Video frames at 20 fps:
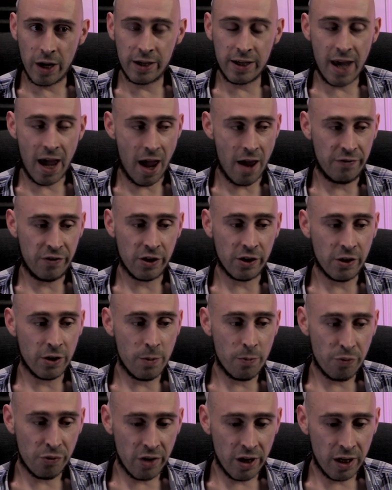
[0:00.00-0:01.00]
And if you're going
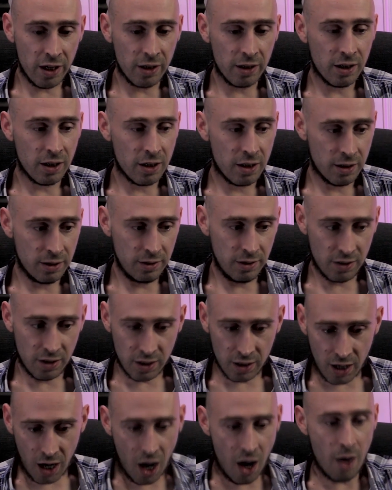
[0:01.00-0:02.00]
to bring
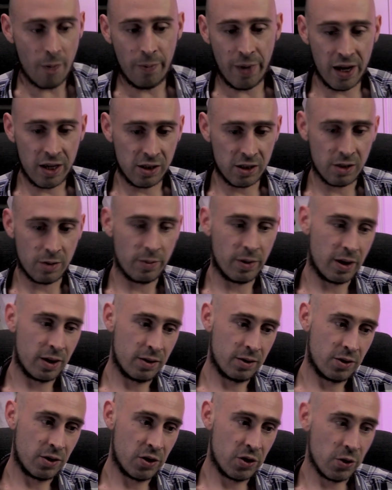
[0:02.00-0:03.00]
Carl
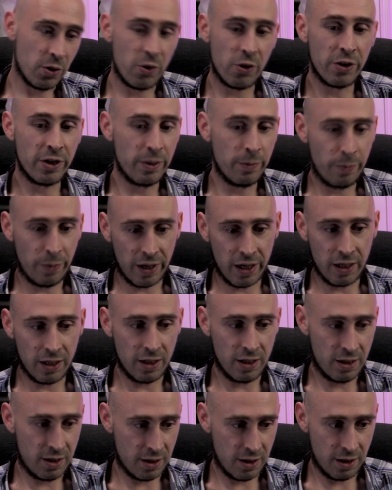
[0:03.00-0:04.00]
Benjamin, Jordan
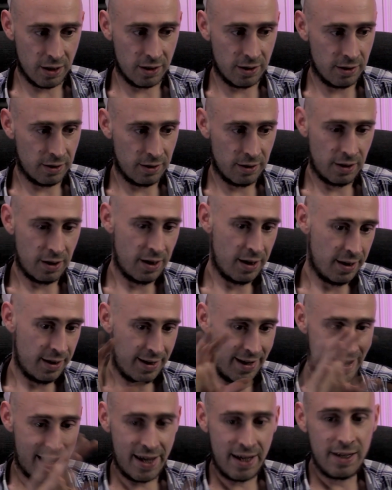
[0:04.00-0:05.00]
Peterson,
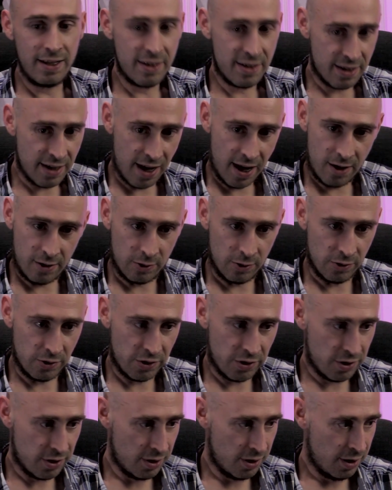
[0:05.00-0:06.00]

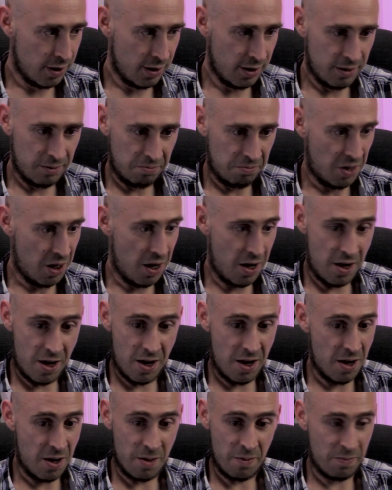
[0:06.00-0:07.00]
incels,
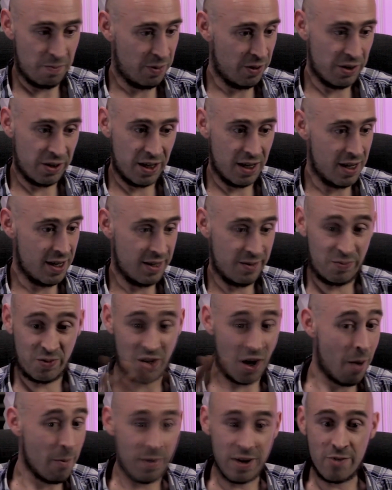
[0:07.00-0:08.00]
bloody
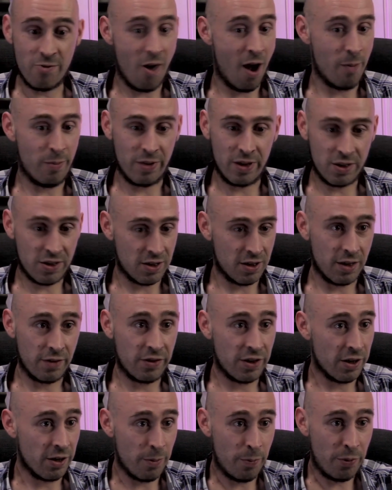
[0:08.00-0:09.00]
Tommy Robinson,
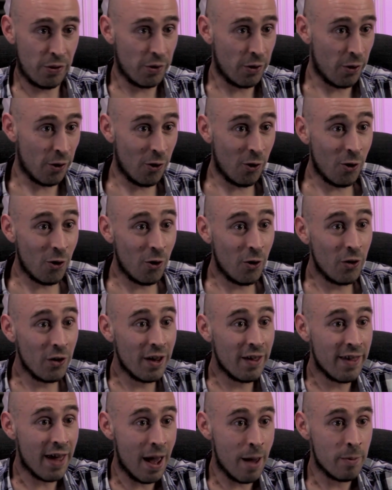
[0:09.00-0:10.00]
if you're going to put
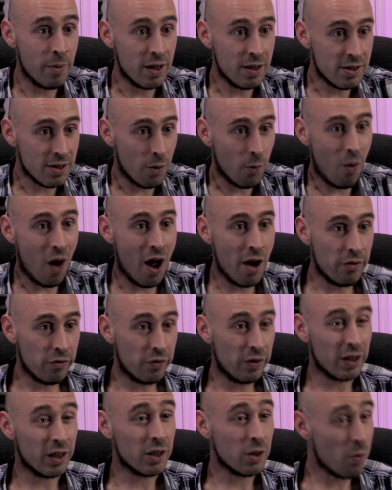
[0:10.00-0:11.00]
all of them into one
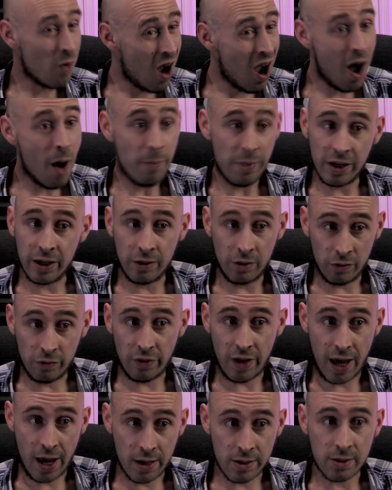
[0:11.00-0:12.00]
thing, you are being
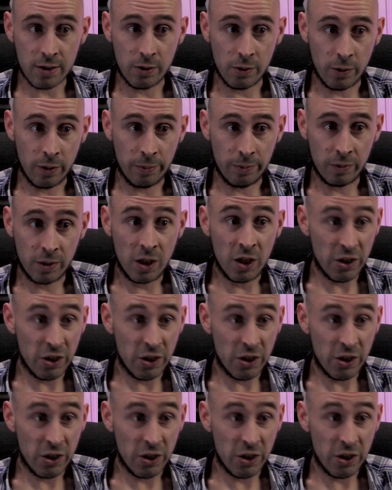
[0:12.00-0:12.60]
unfair to them.